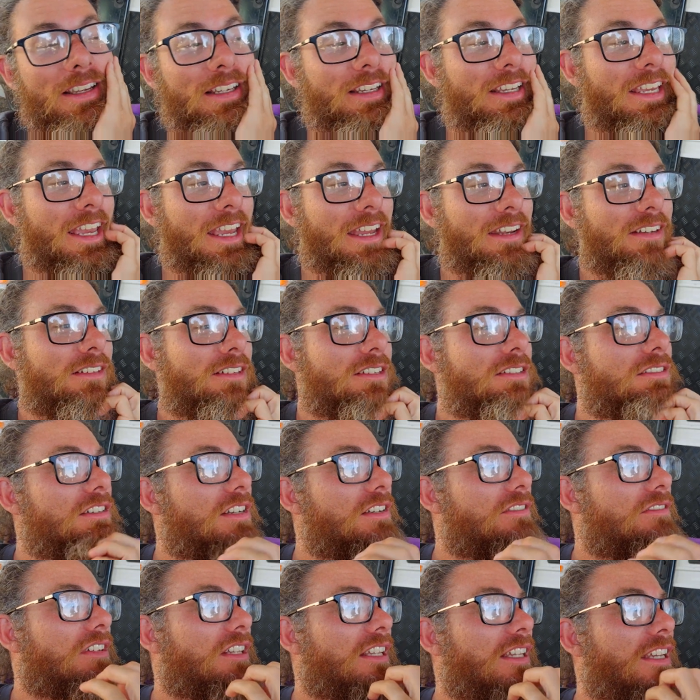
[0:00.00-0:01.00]
again because I
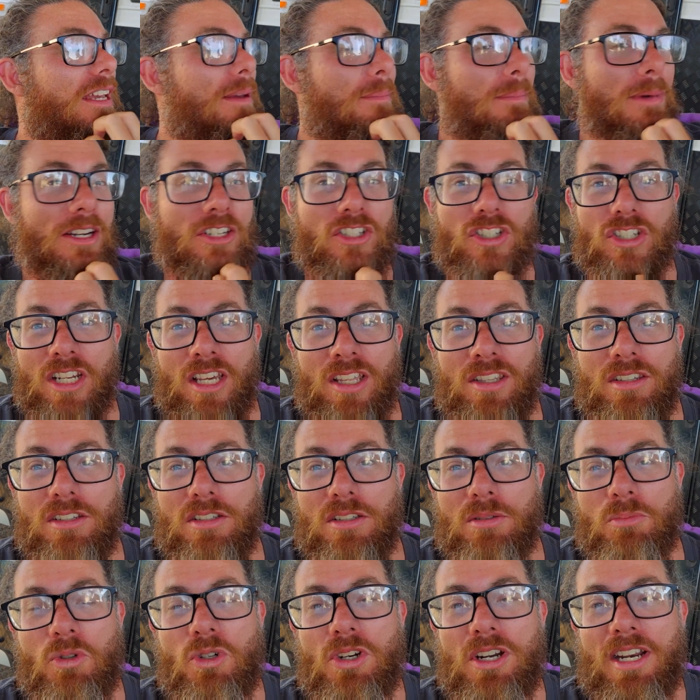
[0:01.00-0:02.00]
didn't really get much done
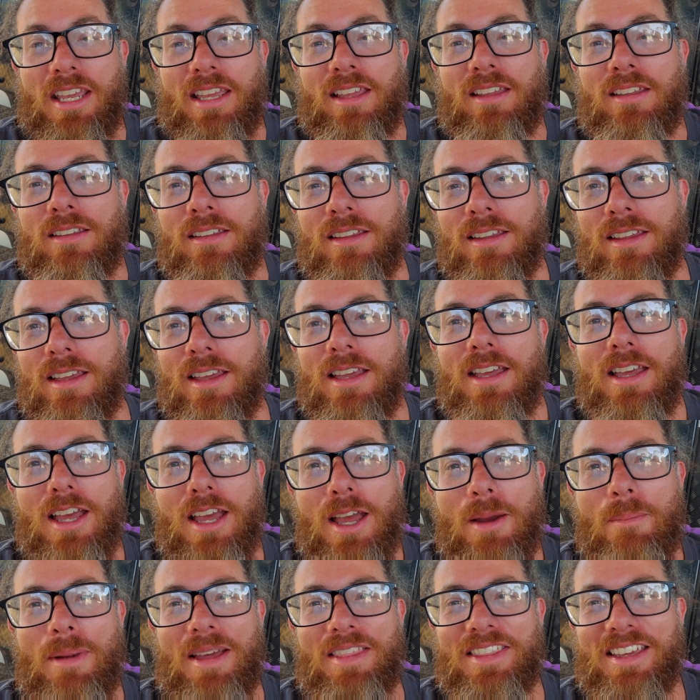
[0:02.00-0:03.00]
this morning.
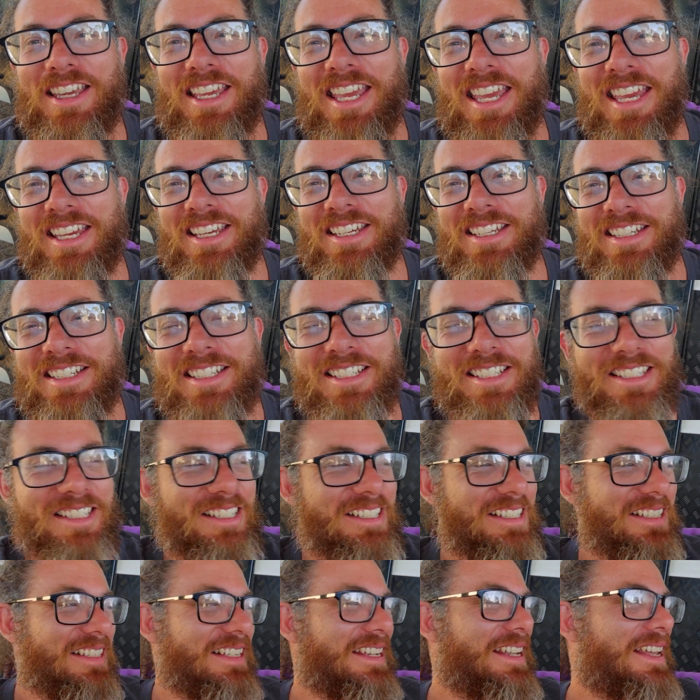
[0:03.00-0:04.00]
The
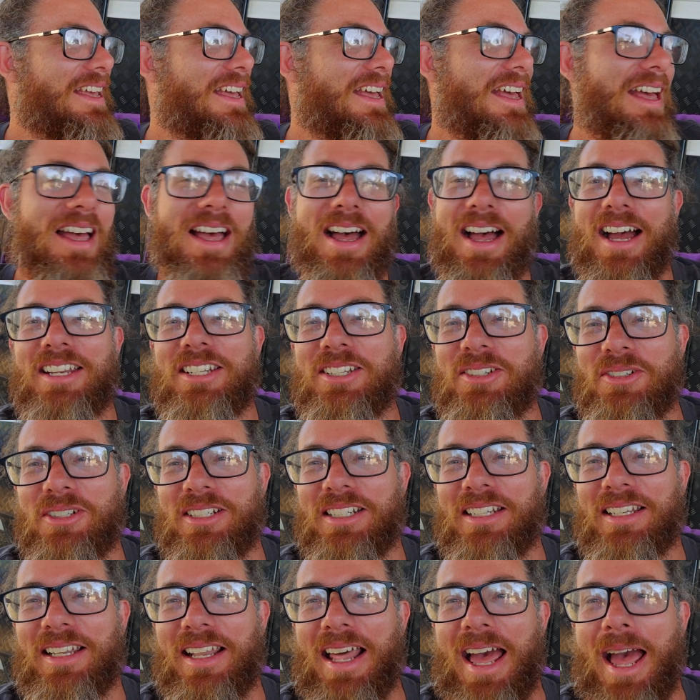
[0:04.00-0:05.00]
kids are
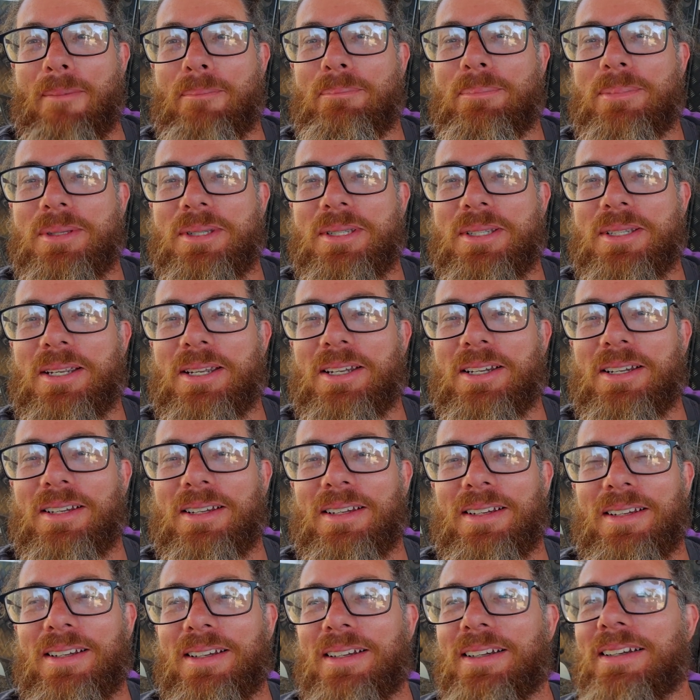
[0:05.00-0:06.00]
doing laps,
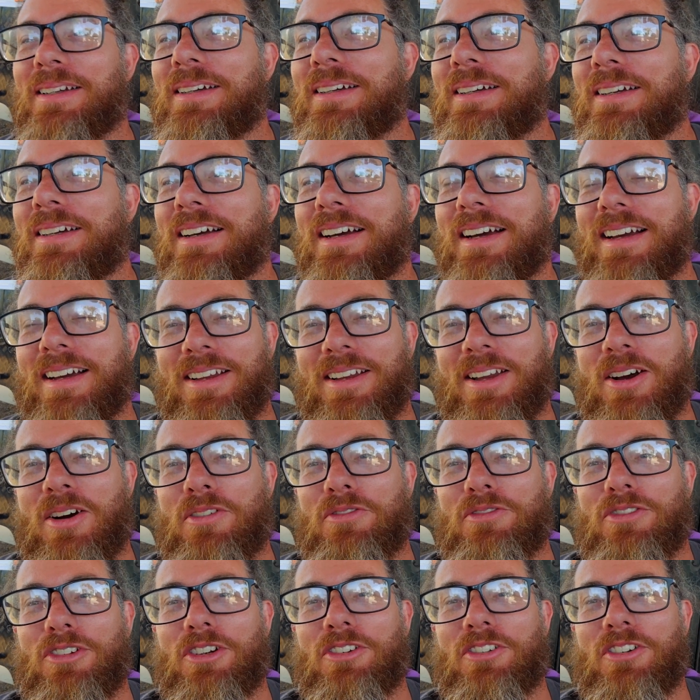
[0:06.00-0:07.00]
going
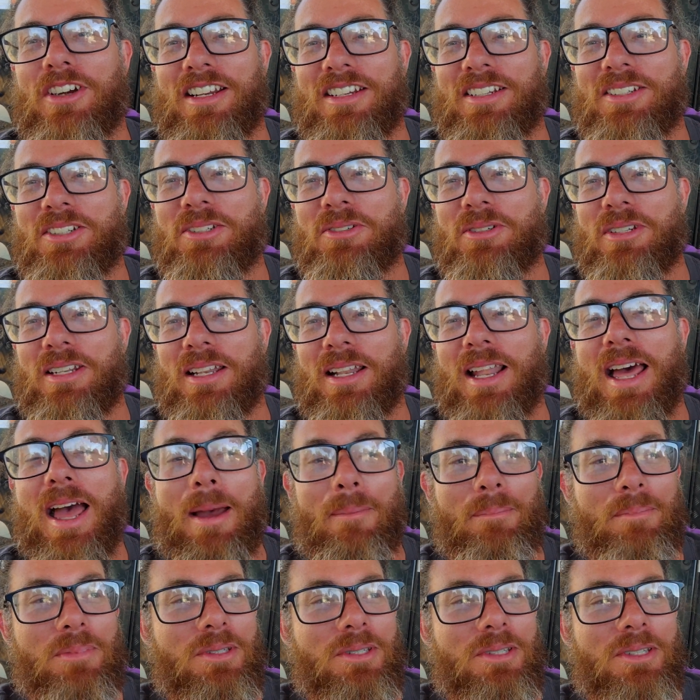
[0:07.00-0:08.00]
for a run and doing
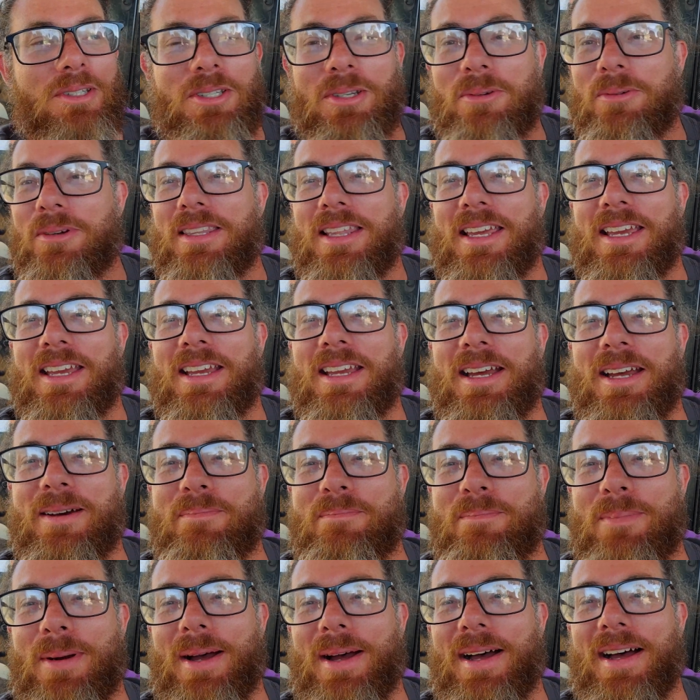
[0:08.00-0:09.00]
laps, so when they come
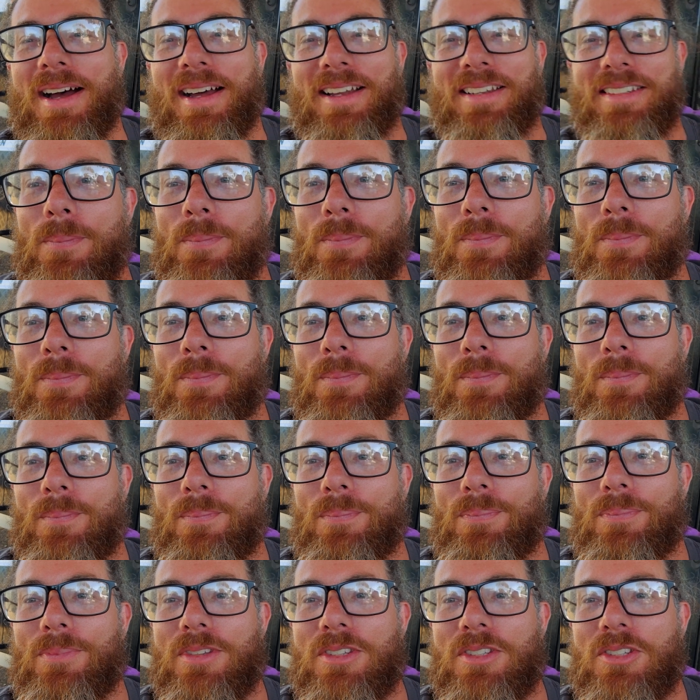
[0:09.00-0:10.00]
past.
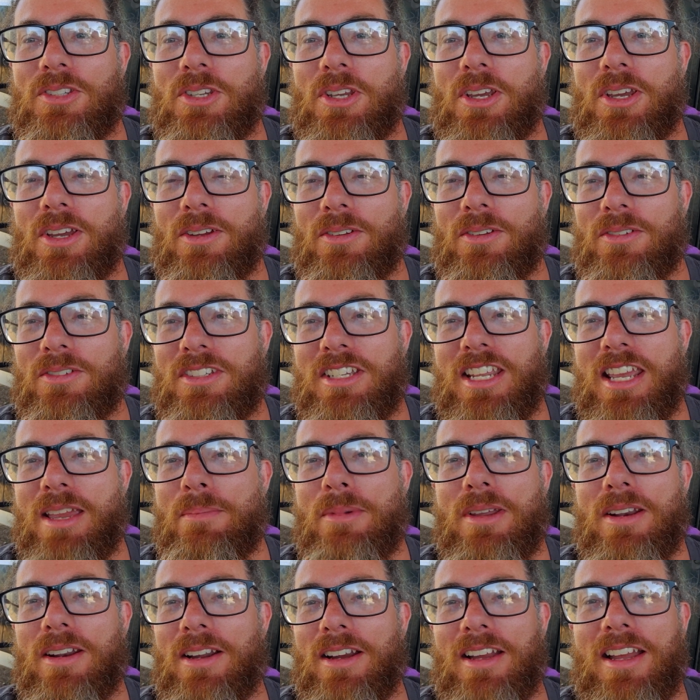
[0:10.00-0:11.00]
So, damn
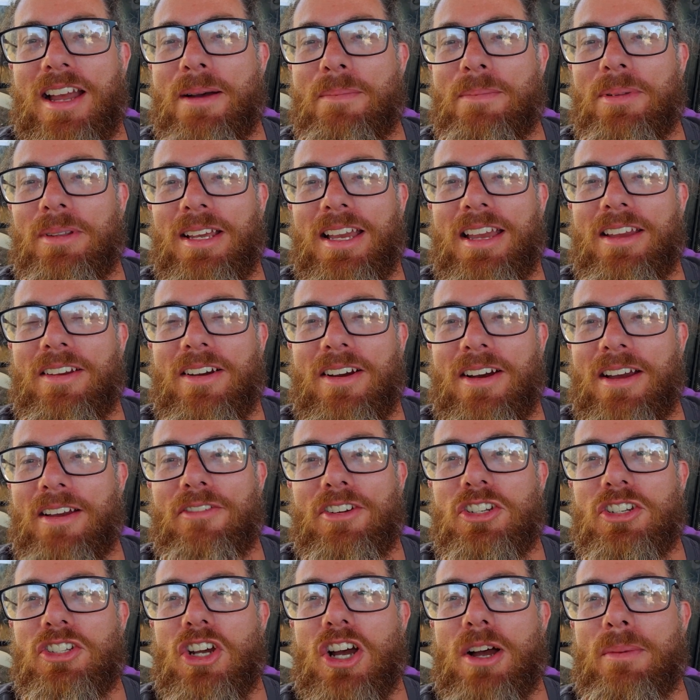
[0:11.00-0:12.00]
it, I can't believe it.
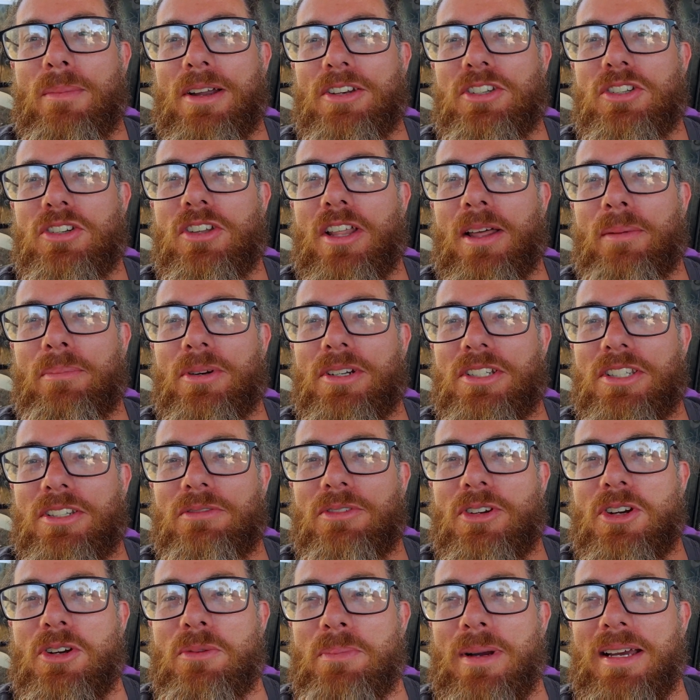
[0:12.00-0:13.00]
Every time I do, I press the
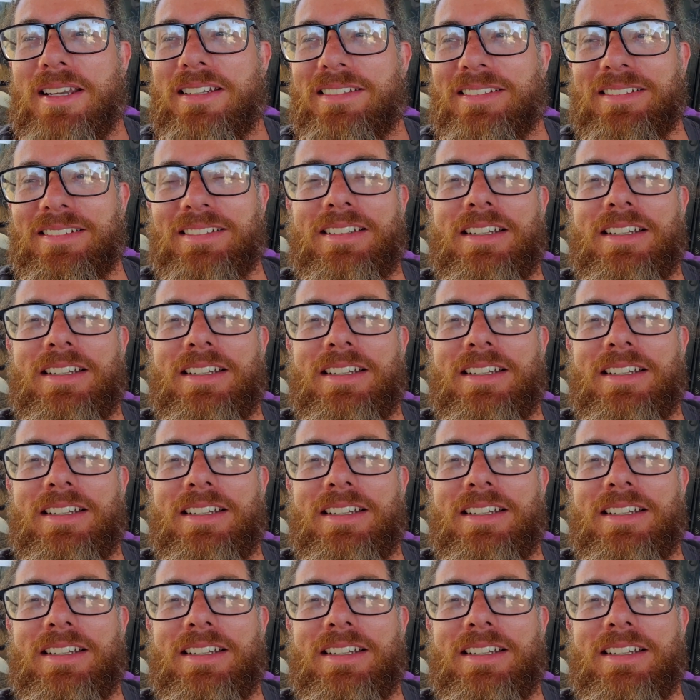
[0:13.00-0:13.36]
wrong button.